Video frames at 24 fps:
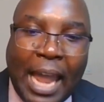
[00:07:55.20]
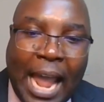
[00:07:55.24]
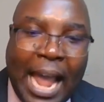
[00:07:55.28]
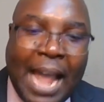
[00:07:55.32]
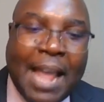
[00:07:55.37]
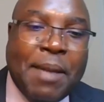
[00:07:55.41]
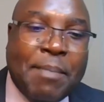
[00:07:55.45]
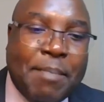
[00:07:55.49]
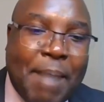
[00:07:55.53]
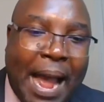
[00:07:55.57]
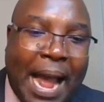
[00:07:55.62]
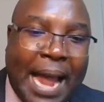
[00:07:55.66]

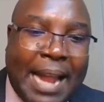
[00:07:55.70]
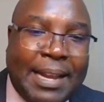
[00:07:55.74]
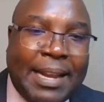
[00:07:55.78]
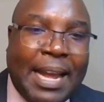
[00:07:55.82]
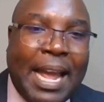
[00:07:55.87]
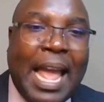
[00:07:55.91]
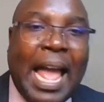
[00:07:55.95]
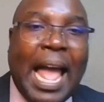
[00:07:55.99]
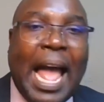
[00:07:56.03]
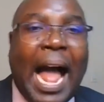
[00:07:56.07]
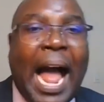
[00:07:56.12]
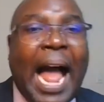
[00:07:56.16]
Amen.
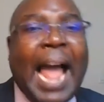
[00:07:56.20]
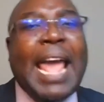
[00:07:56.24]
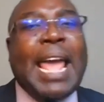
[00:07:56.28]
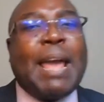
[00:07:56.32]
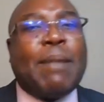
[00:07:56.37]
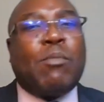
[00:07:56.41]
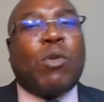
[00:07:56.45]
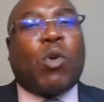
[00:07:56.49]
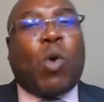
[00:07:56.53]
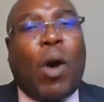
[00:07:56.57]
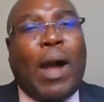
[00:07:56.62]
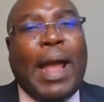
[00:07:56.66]
I
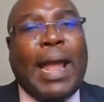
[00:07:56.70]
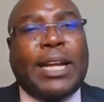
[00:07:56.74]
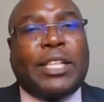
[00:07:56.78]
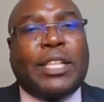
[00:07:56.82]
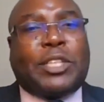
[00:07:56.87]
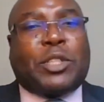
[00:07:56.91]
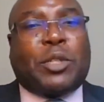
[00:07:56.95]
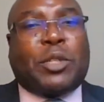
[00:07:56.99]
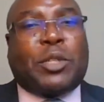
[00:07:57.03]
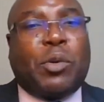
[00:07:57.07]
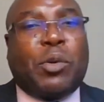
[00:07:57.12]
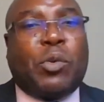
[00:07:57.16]
am going
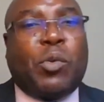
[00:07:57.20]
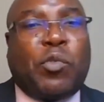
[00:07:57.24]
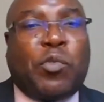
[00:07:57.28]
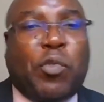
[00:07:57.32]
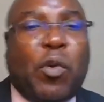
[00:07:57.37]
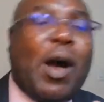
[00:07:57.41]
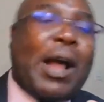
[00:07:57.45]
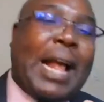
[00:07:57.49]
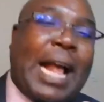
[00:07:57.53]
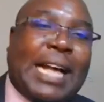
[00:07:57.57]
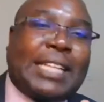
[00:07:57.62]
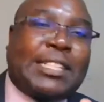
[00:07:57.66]
to
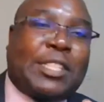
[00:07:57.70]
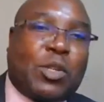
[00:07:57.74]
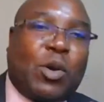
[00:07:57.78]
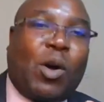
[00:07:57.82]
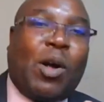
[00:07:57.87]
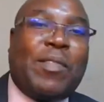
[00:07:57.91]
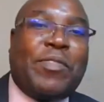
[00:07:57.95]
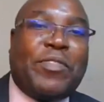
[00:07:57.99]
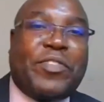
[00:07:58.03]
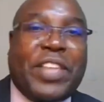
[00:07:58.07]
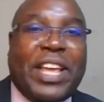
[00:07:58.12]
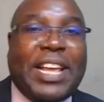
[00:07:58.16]
focus
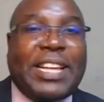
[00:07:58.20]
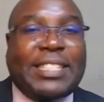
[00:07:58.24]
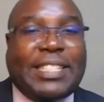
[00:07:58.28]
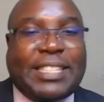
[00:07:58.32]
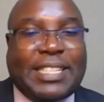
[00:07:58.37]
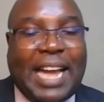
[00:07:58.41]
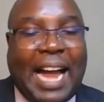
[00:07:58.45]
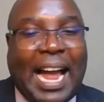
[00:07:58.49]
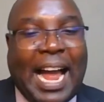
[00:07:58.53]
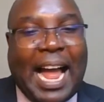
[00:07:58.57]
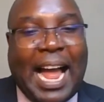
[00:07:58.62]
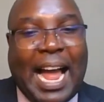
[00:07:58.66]
on this
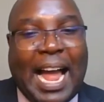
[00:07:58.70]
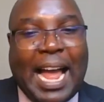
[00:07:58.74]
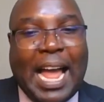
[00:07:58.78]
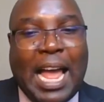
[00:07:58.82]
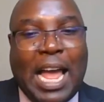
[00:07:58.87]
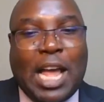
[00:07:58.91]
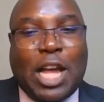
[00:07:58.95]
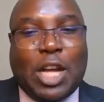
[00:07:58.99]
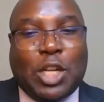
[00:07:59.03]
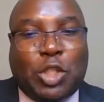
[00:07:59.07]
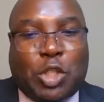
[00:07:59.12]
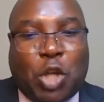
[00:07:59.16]
uh,
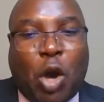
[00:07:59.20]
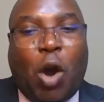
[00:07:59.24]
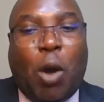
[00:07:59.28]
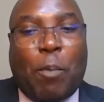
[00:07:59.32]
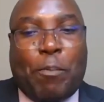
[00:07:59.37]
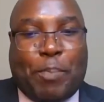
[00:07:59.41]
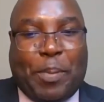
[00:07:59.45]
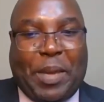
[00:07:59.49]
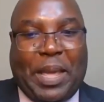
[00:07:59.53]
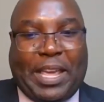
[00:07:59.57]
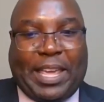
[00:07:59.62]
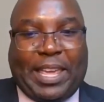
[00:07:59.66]

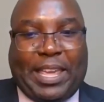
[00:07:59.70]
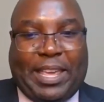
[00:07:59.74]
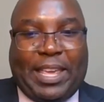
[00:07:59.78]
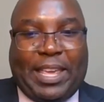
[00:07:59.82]
topic